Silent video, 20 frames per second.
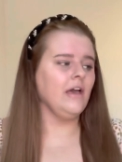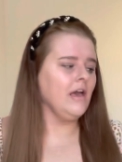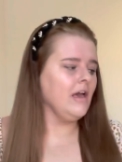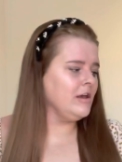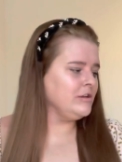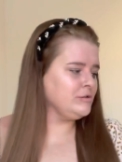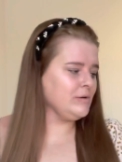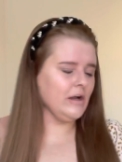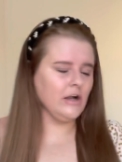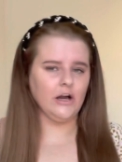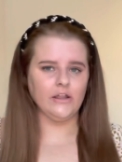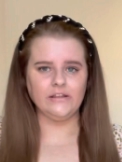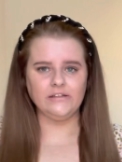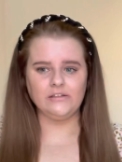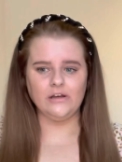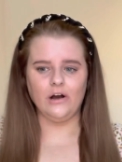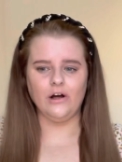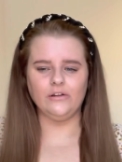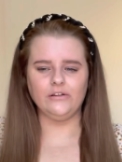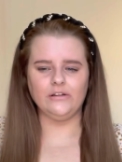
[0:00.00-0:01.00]
So I got this
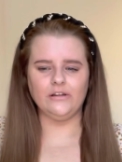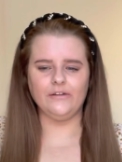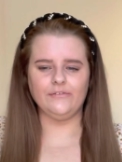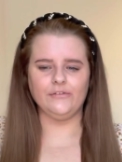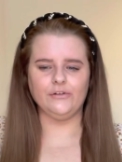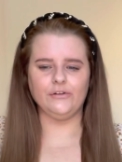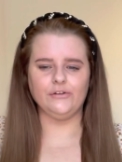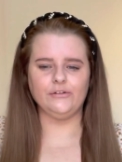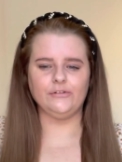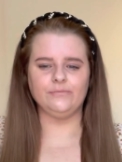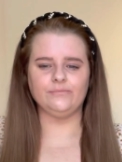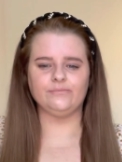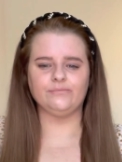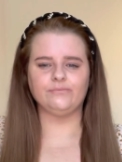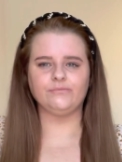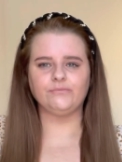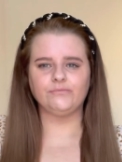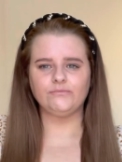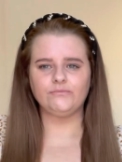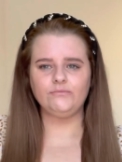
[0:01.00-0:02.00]
haul delivered
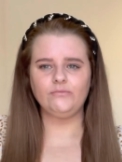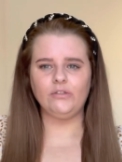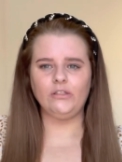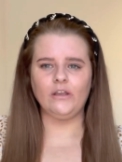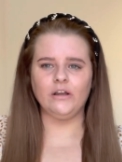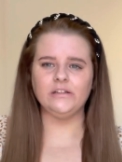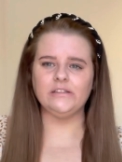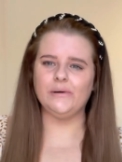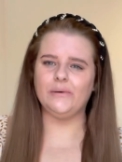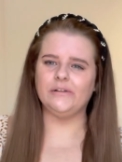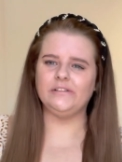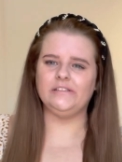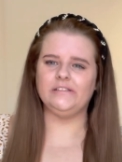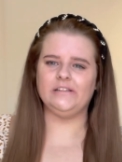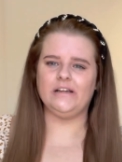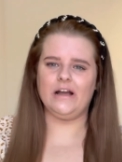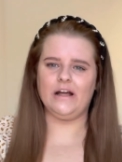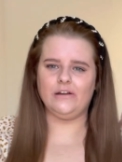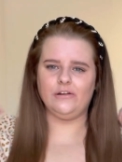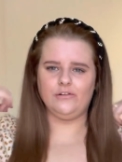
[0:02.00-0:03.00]
because I wanted to
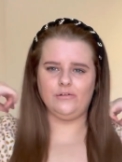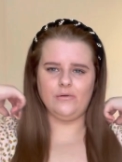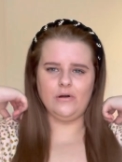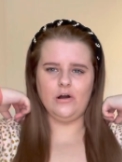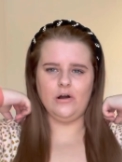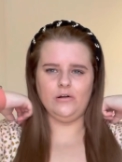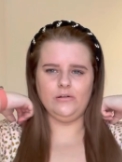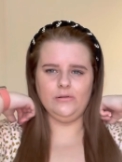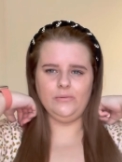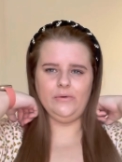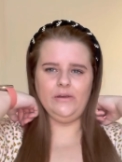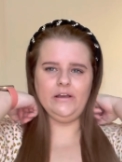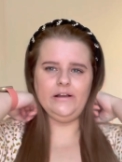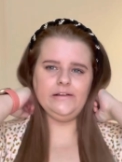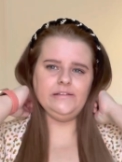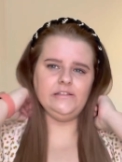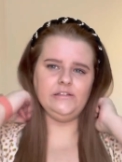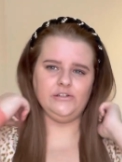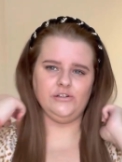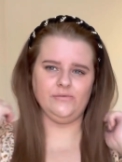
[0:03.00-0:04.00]
kind of do a haul a week because
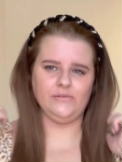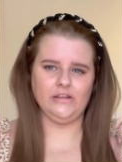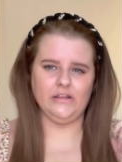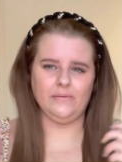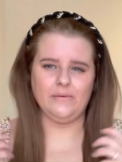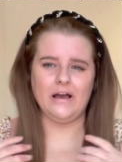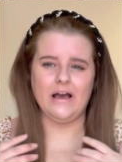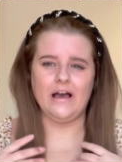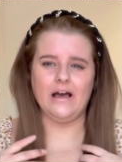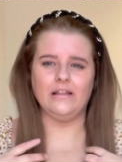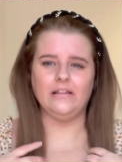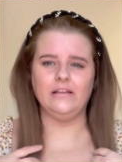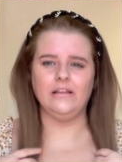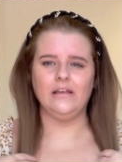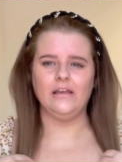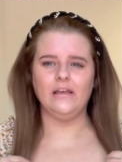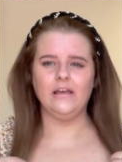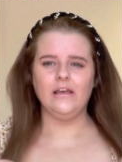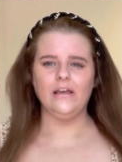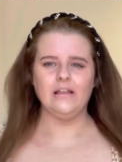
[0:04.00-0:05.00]
they do really well
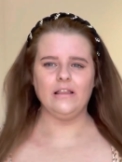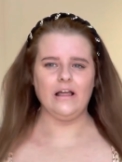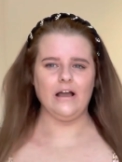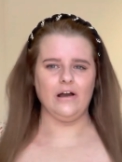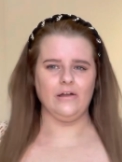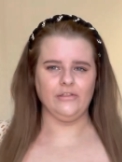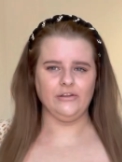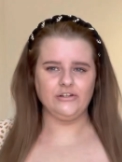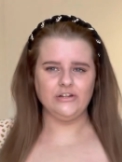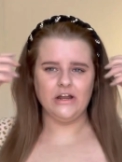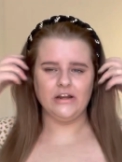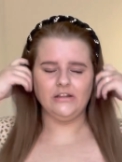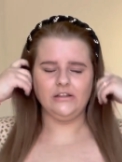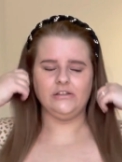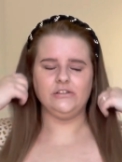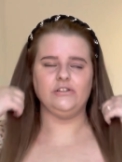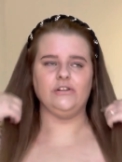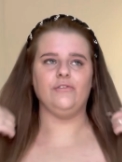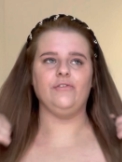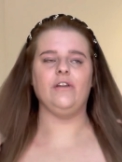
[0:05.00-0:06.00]
like on the channel and
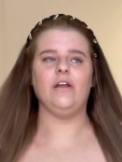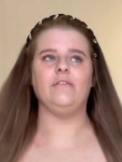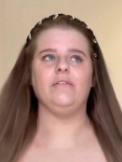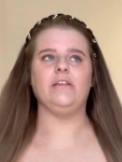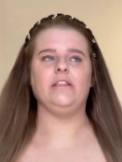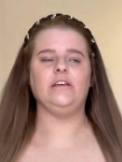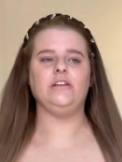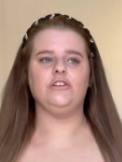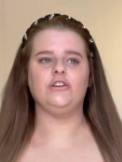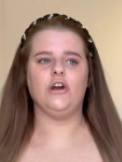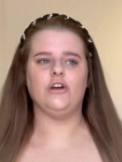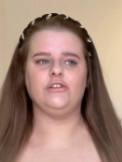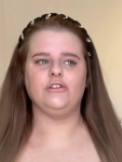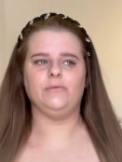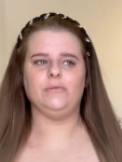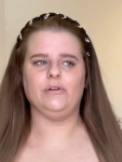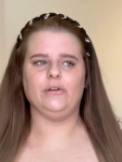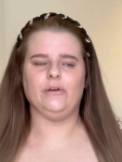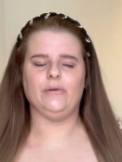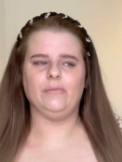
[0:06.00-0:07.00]
stuff and I really enjoy
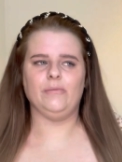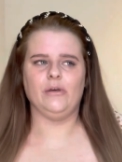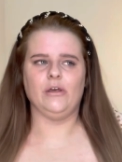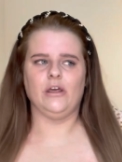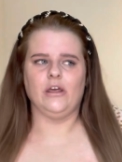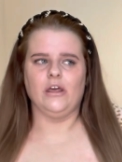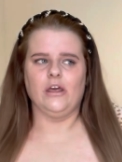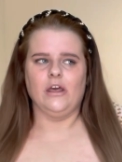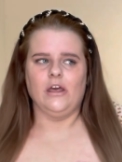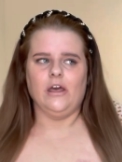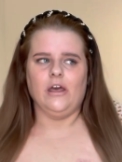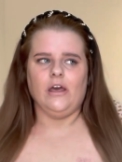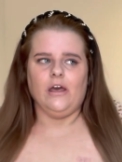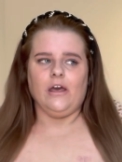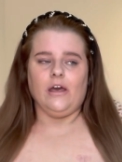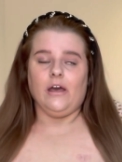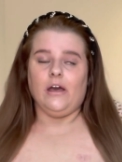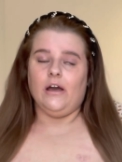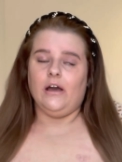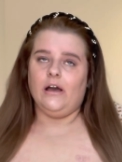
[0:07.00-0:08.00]
doing them
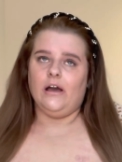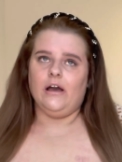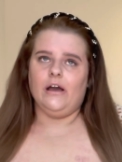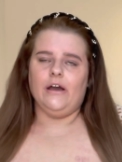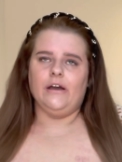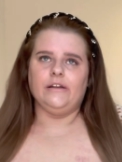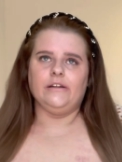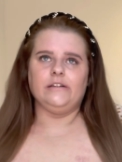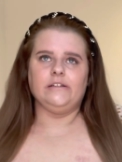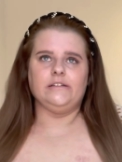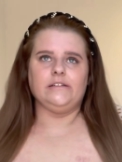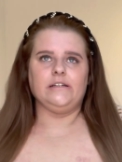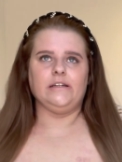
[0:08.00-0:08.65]
and